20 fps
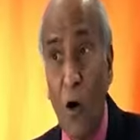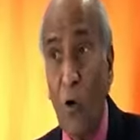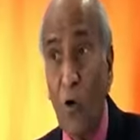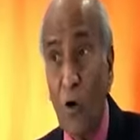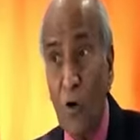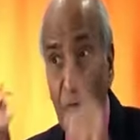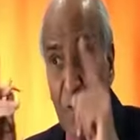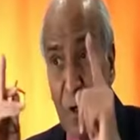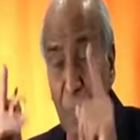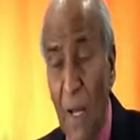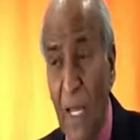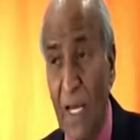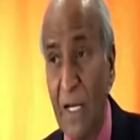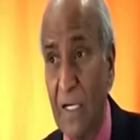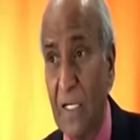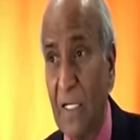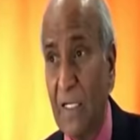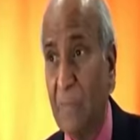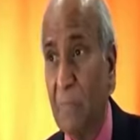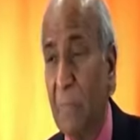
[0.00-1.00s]
whole of
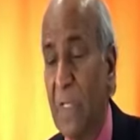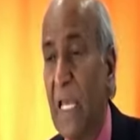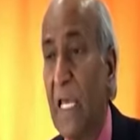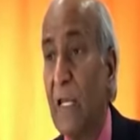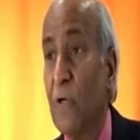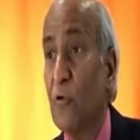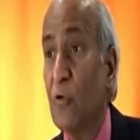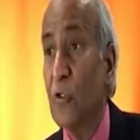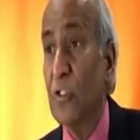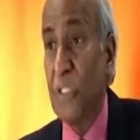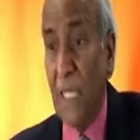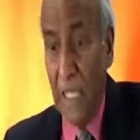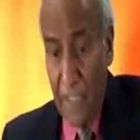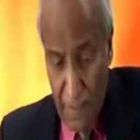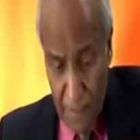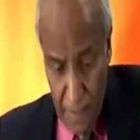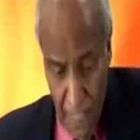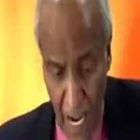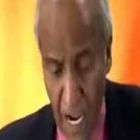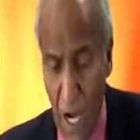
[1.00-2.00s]
humanity, began to
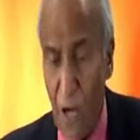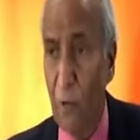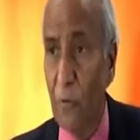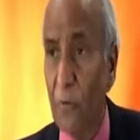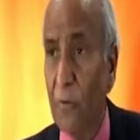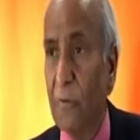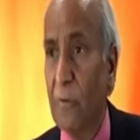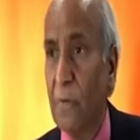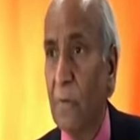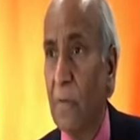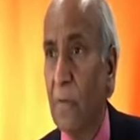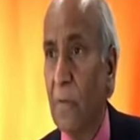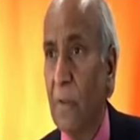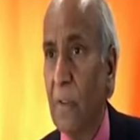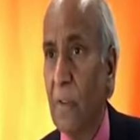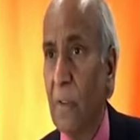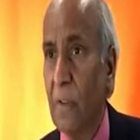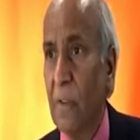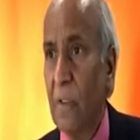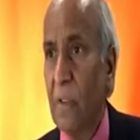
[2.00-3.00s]
settle down
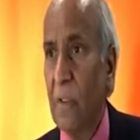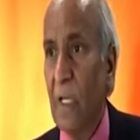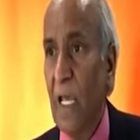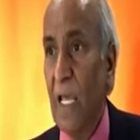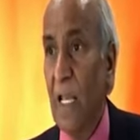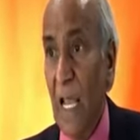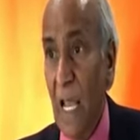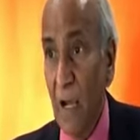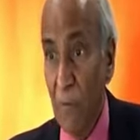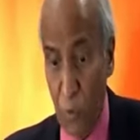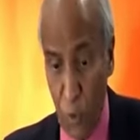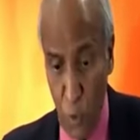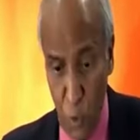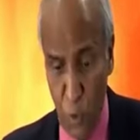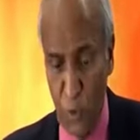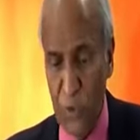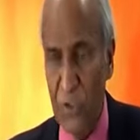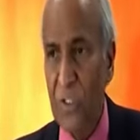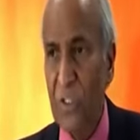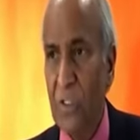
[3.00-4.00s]
and have
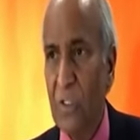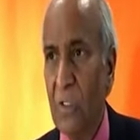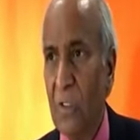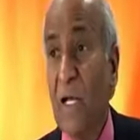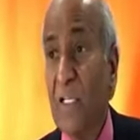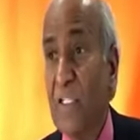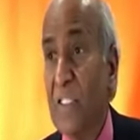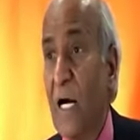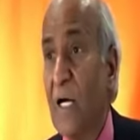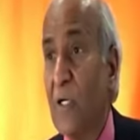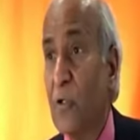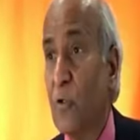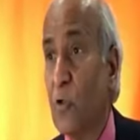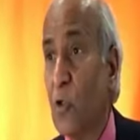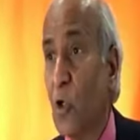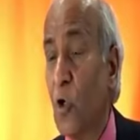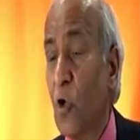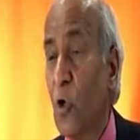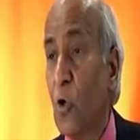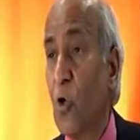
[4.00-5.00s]
roots, start to
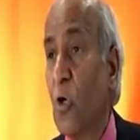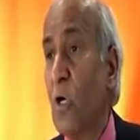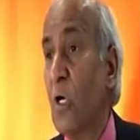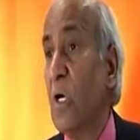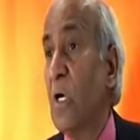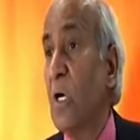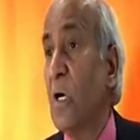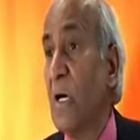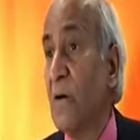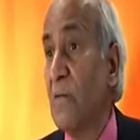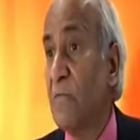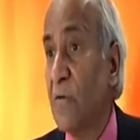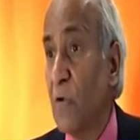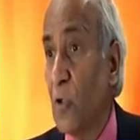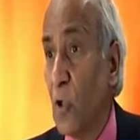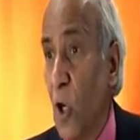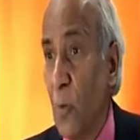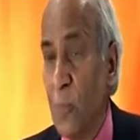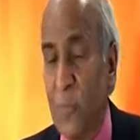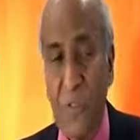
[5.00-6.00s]
grow
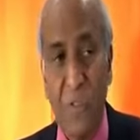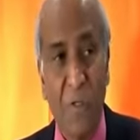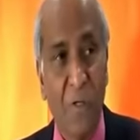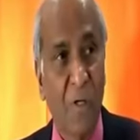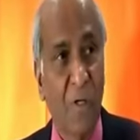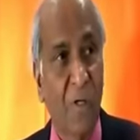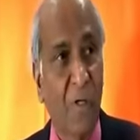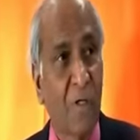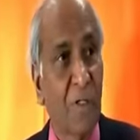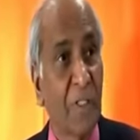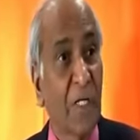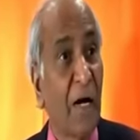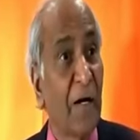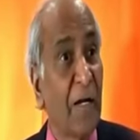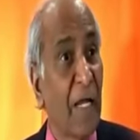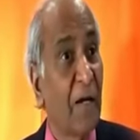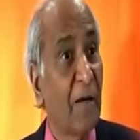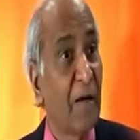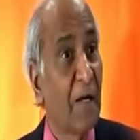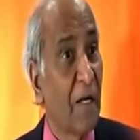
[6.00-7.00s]
crops,
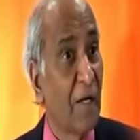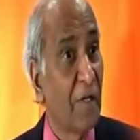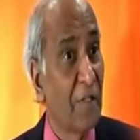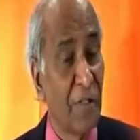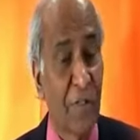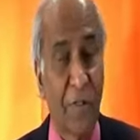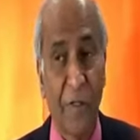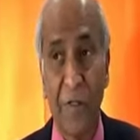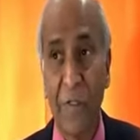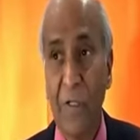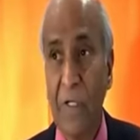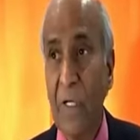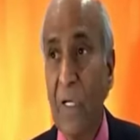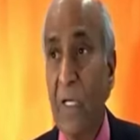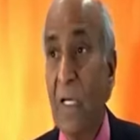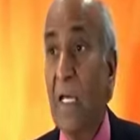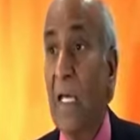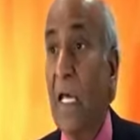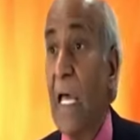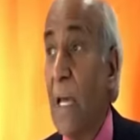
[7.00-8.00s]
start agriculture.
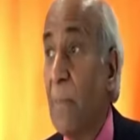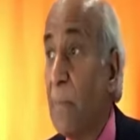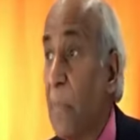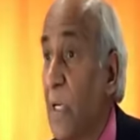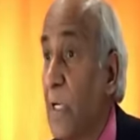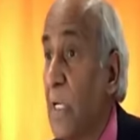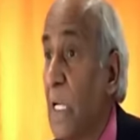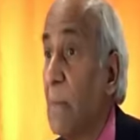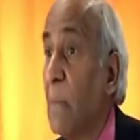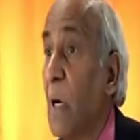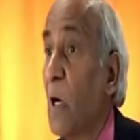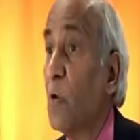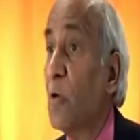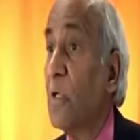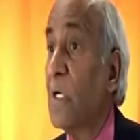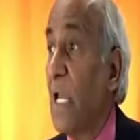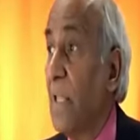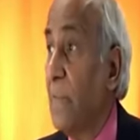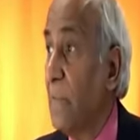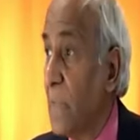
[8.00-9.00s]
Happened
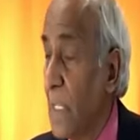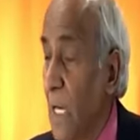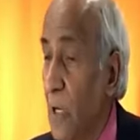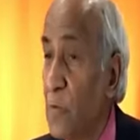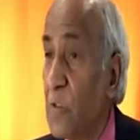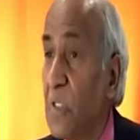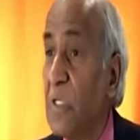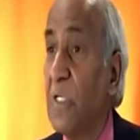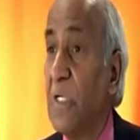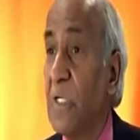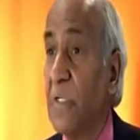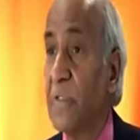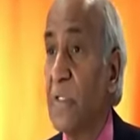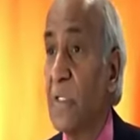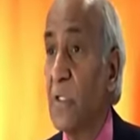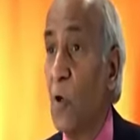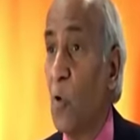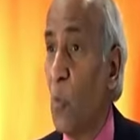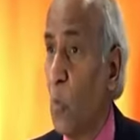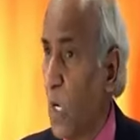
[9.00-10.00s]
about 10,000 years
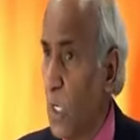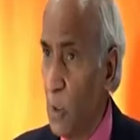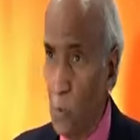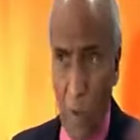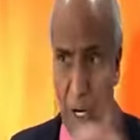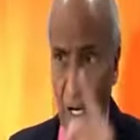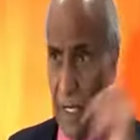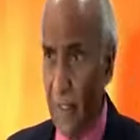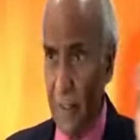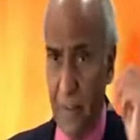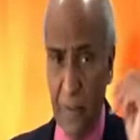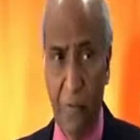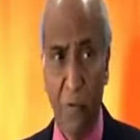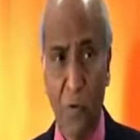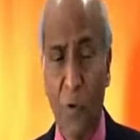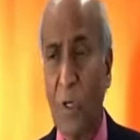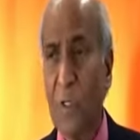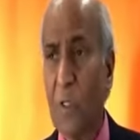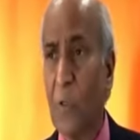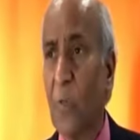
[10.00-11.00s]
ago worldwide,
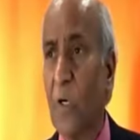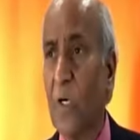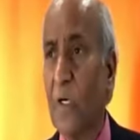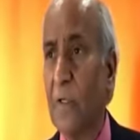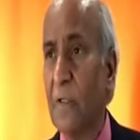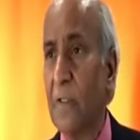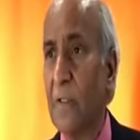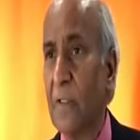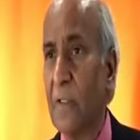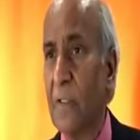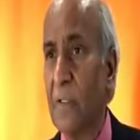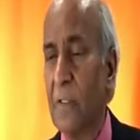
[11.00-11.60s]
throughout the world.